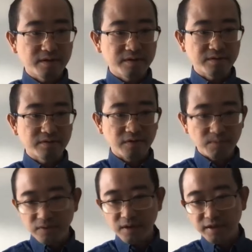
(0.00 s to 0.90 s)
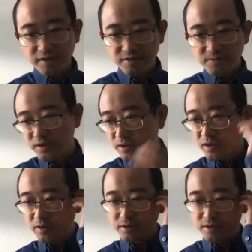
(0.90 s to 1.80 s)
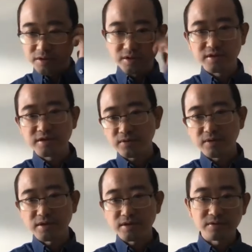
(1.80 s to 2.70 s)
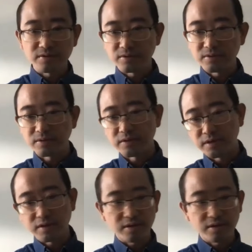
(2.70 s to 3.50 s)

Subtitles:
sort of applying this methodology in a sequential or in